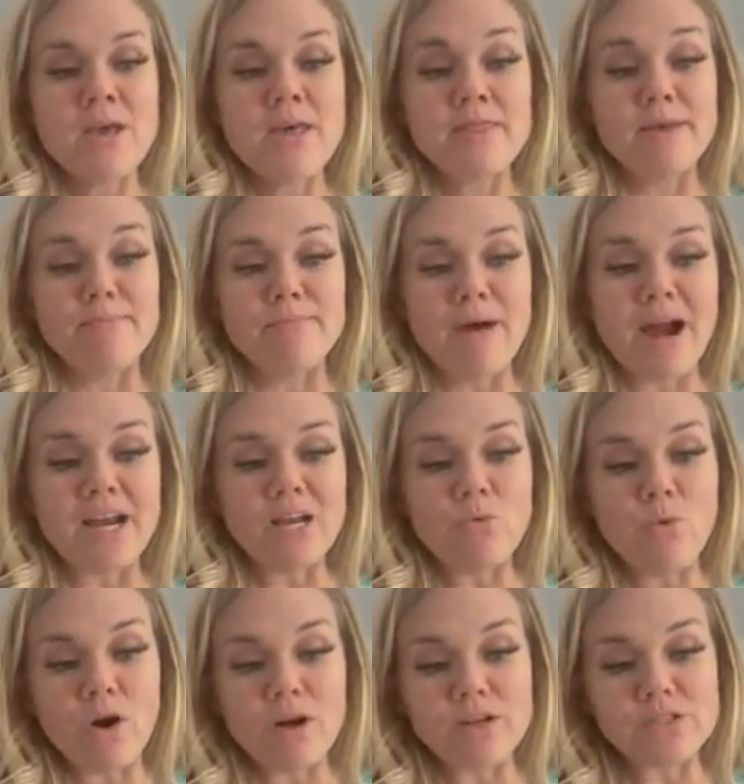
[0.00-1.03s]
the mighty
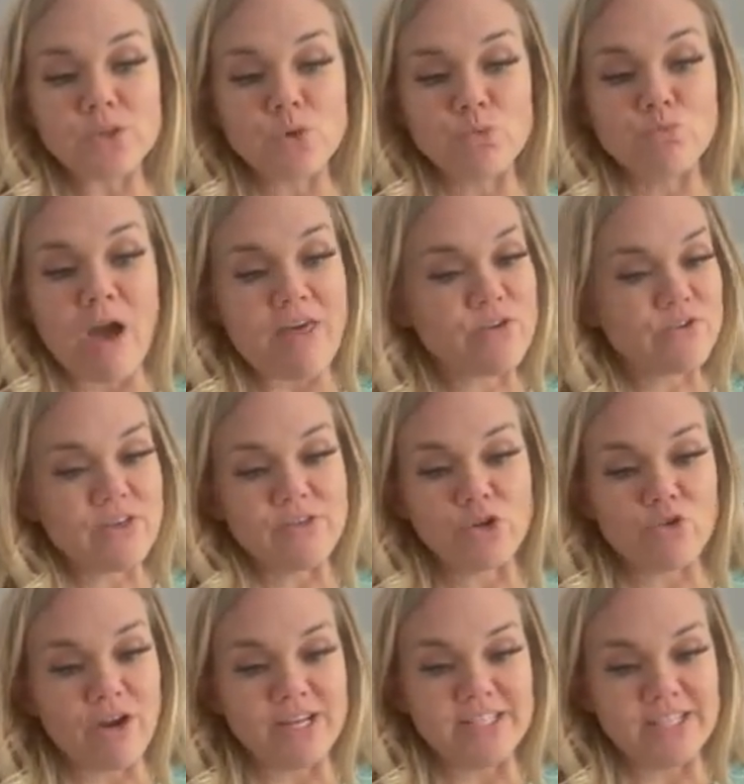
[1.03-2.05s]
works rather than the
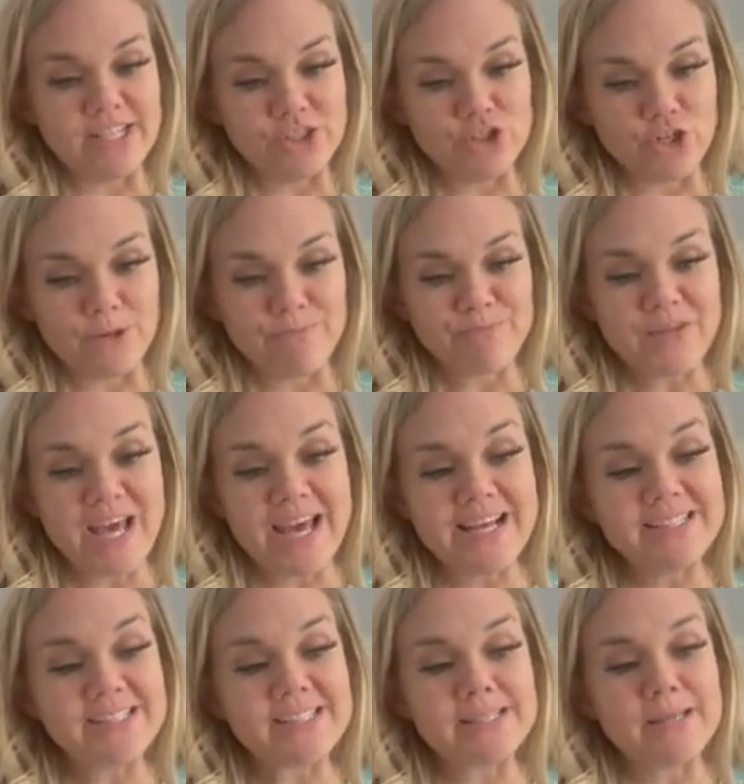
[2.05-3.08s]
great teacher.
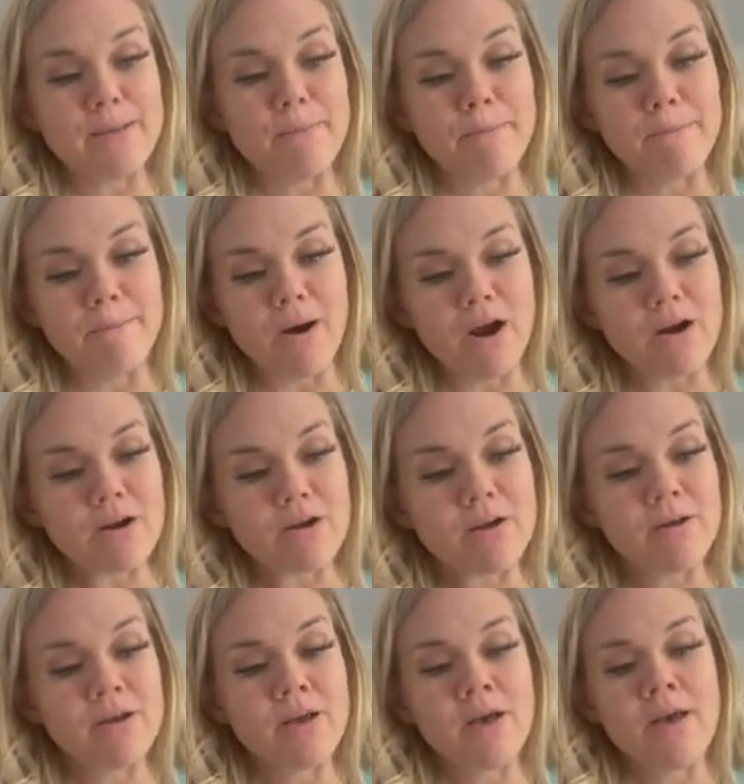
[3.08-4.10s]
Hence, Mark
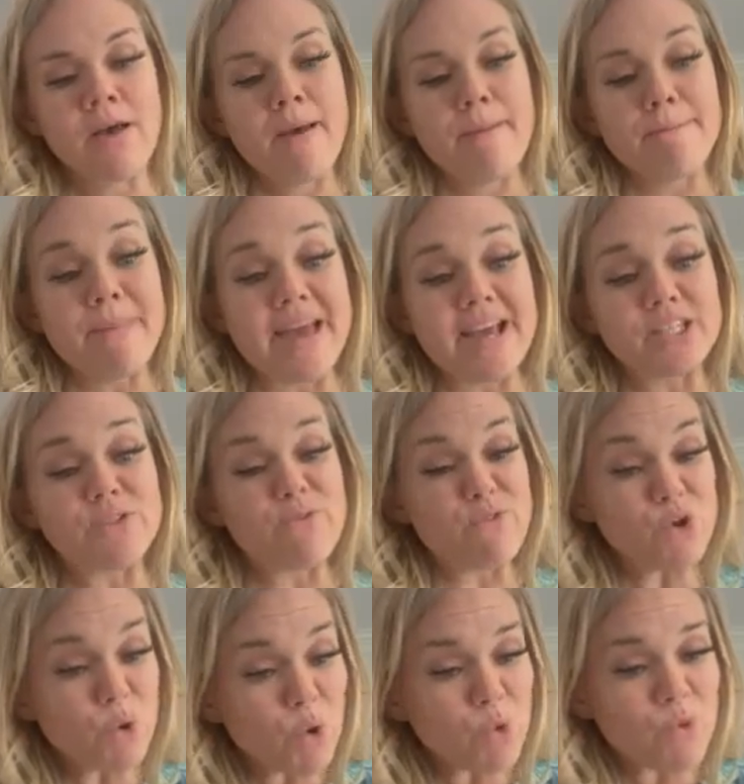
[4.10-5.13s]
makes
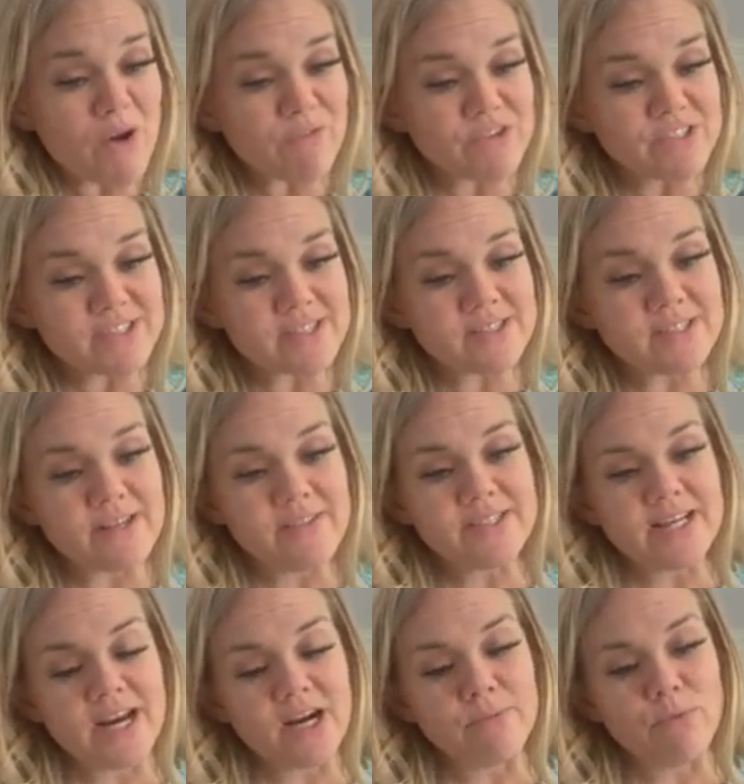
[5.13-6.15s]
fewer references to
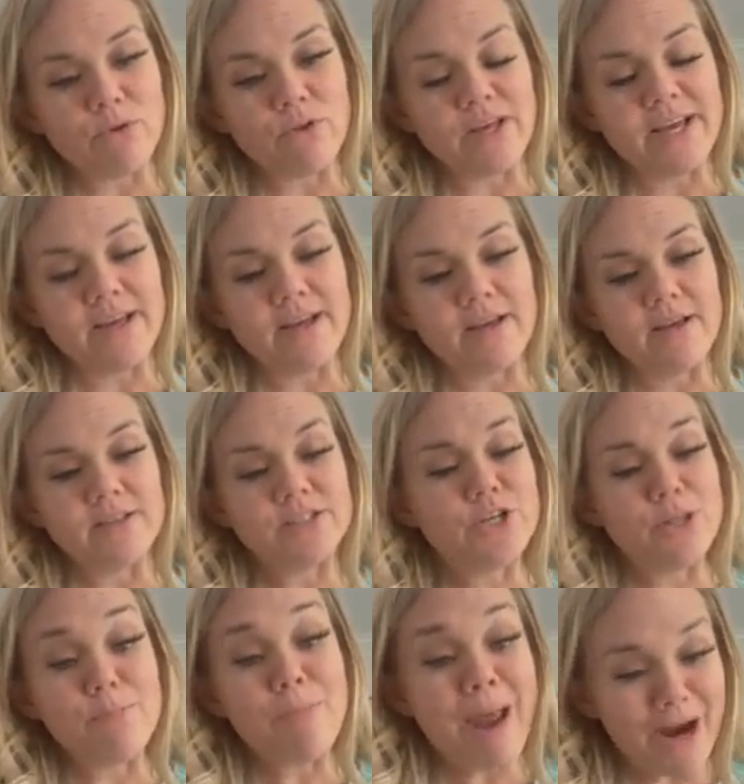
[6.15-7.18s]

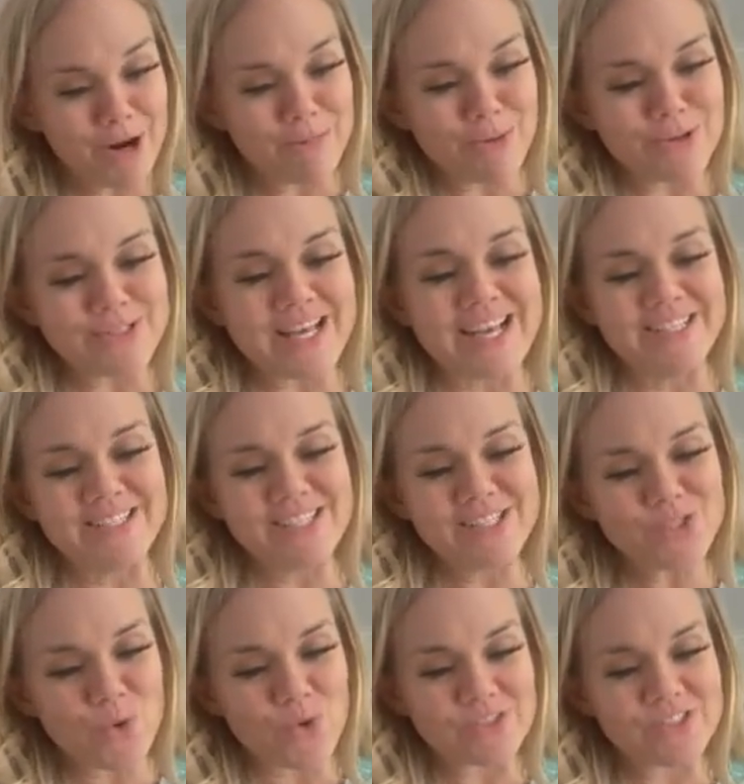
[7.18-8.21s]
the parables and
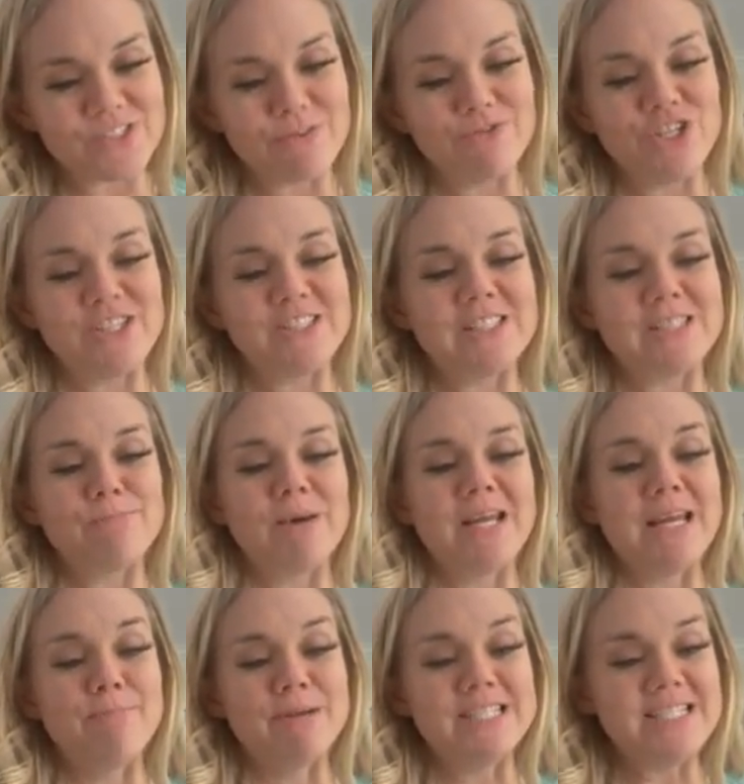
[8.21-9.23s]
discourses of Jesus, but
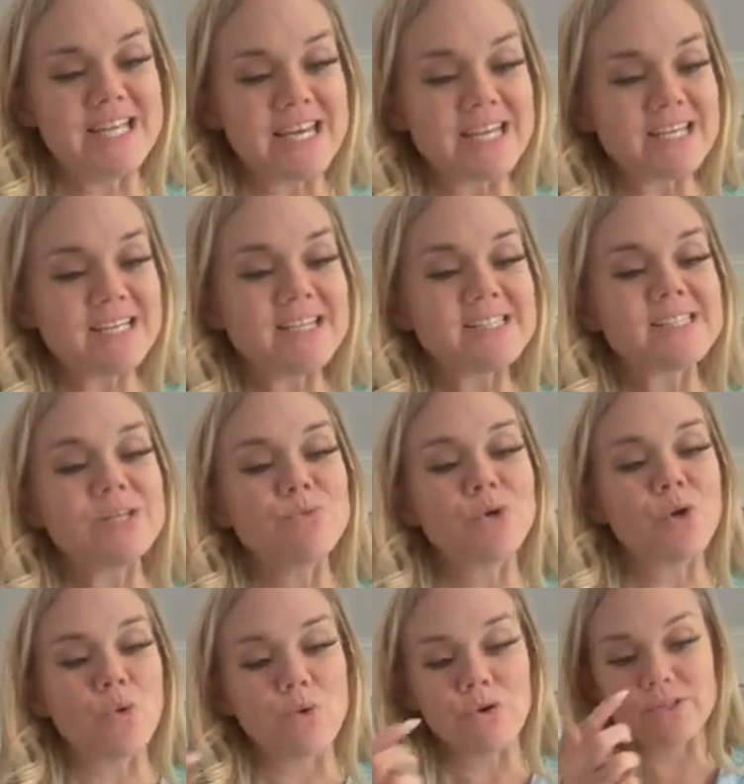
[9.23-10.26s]
he meticulously
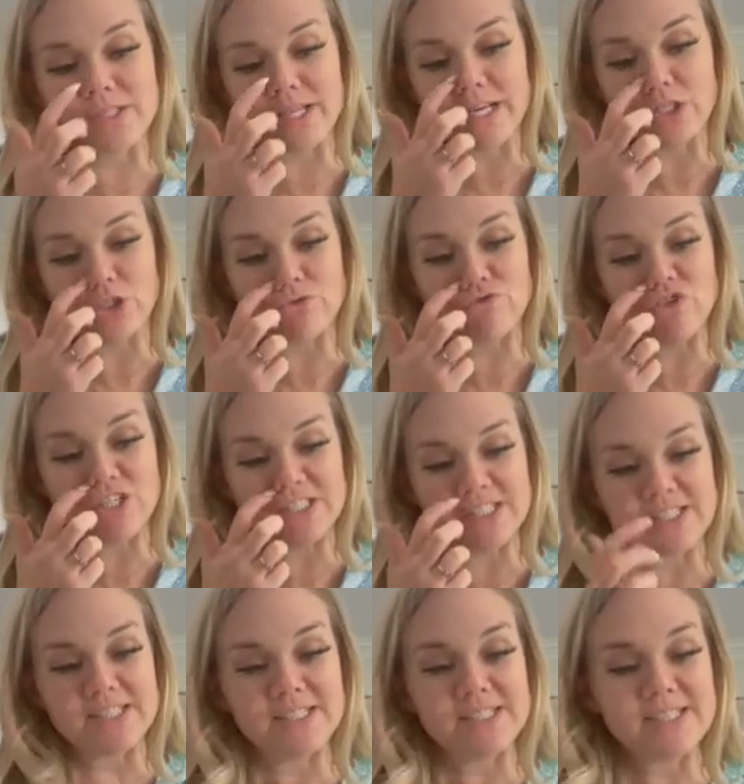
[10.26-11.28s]
records each of
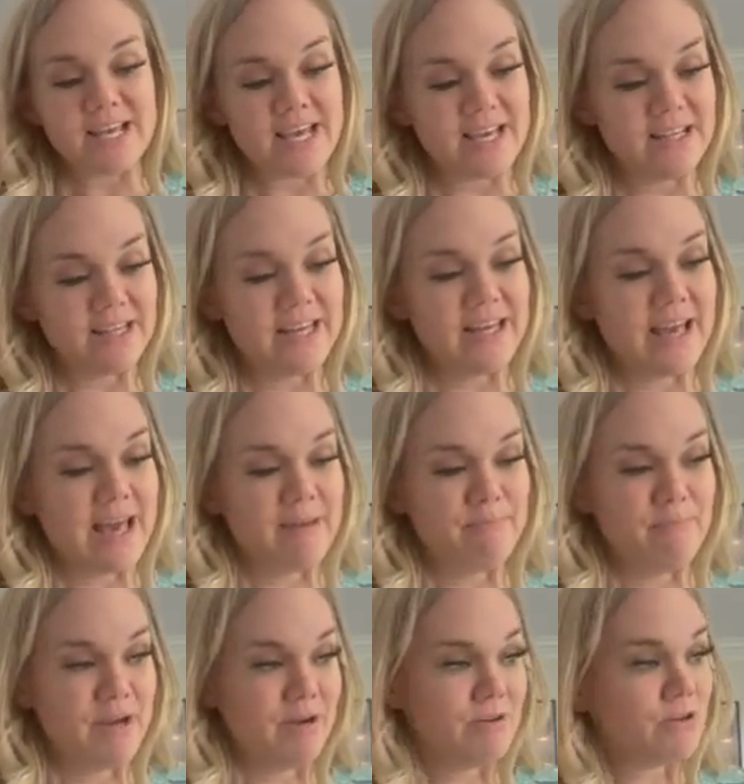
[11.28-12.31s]
Jesus's healing and
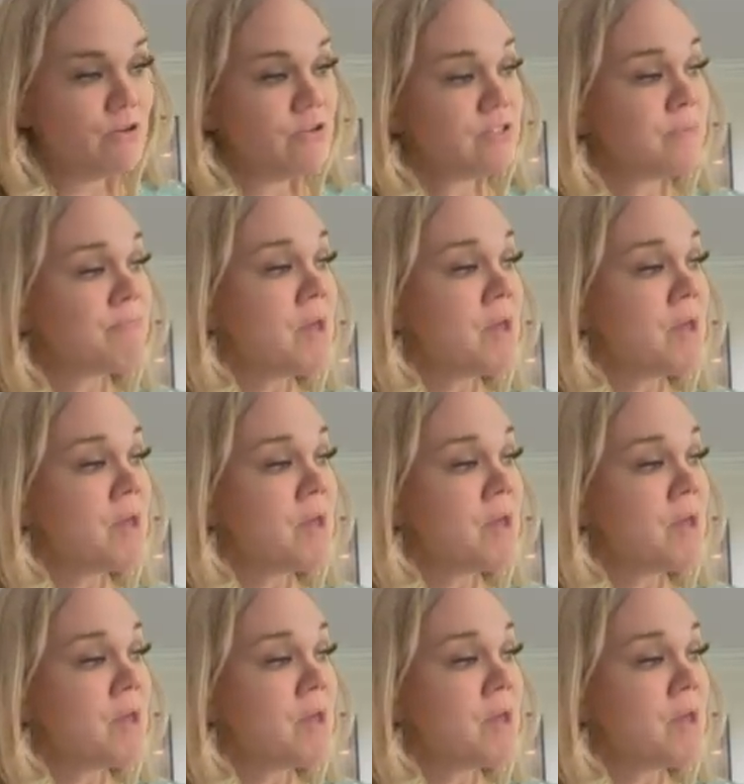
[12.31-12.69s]
miracles.